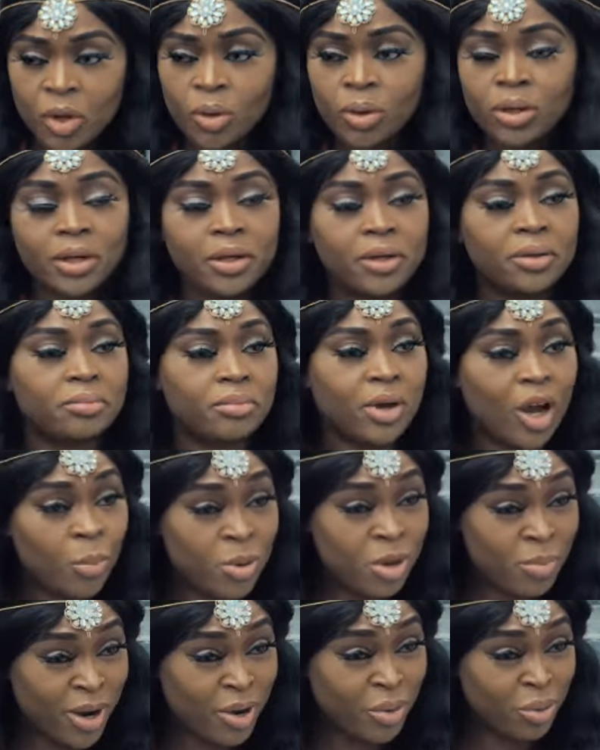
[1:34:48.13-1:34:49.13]
Okay,
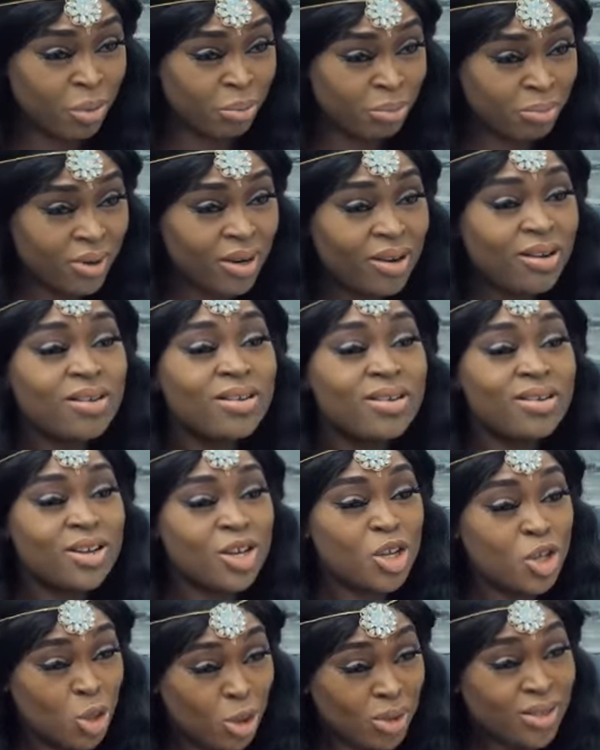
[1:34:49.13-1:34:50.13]
I'll be in my room.
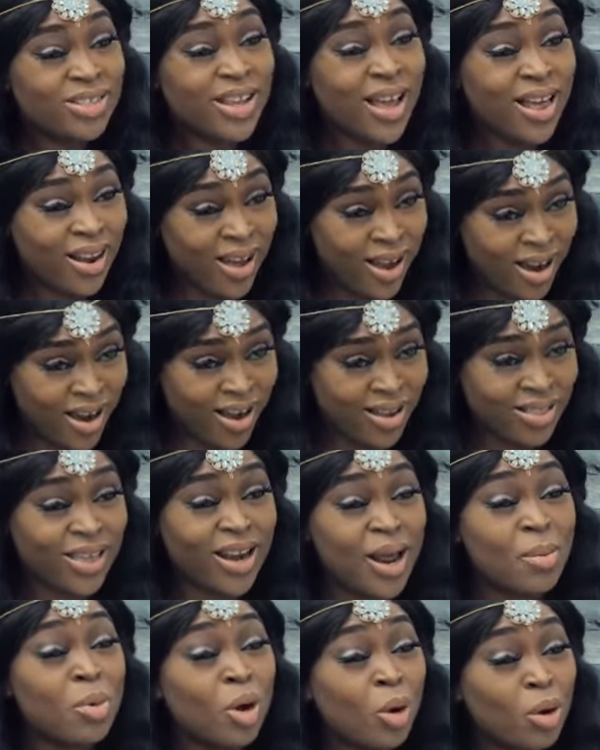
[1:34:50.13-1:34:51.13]
You tell her
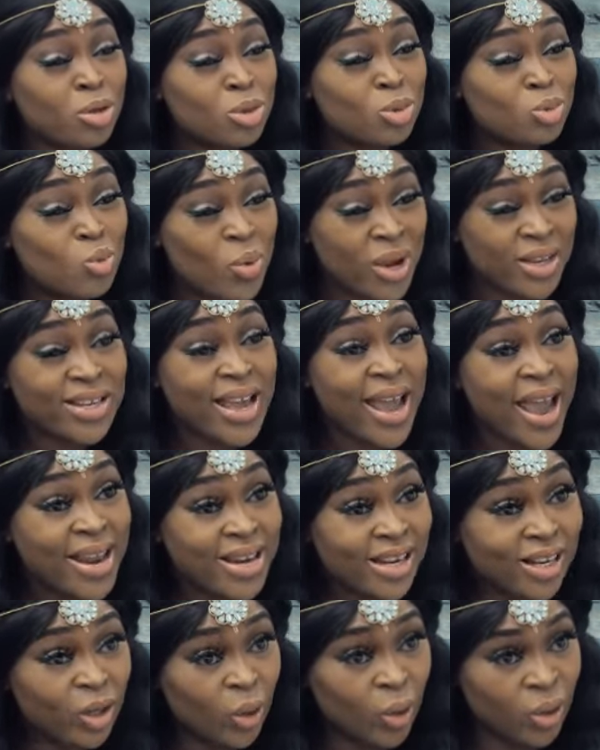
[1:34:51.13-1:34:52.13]
that I'm not going to wait
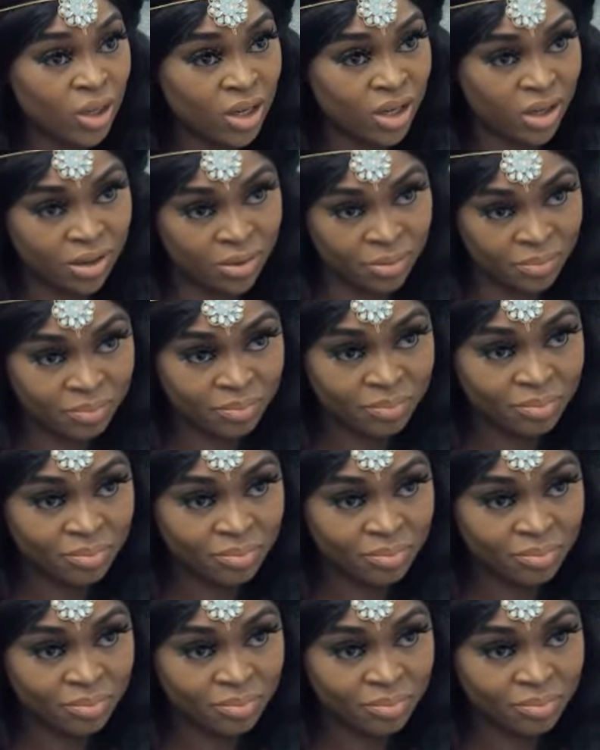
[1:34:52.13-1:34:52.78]
any longer.